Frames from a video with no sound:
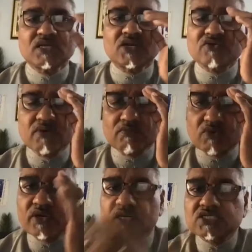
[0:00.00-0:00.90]
I remember
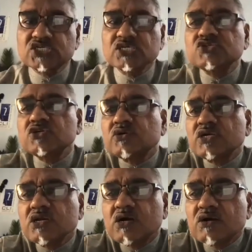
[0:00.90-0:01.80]
when our children were
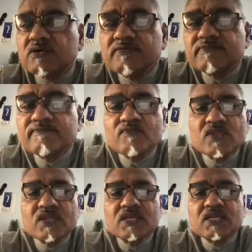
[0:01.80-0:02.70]
young,
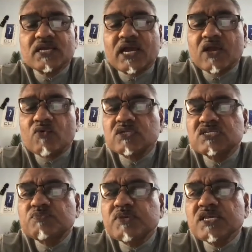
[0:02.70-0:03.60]
I would
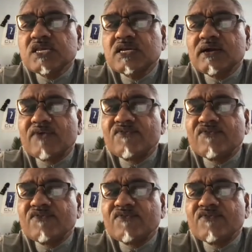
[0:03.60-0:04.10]
speak a